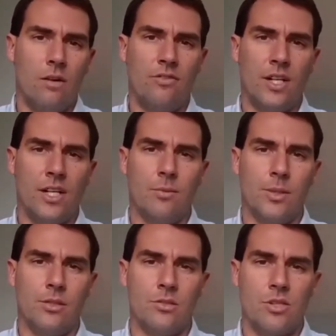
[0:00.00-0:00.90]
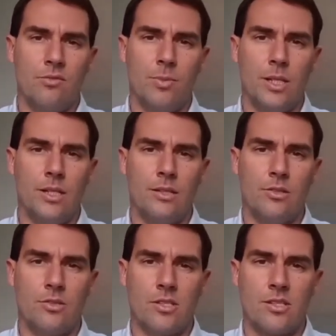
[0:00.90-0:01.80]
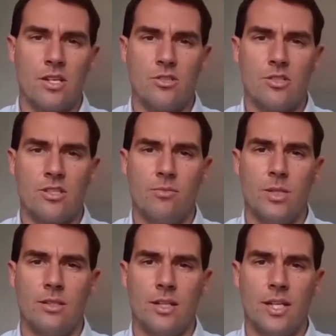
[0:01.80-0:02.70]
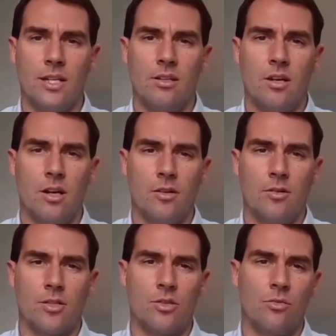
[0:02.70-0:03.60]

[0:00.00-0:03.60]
funding, but those discussions have been delayed in Congress.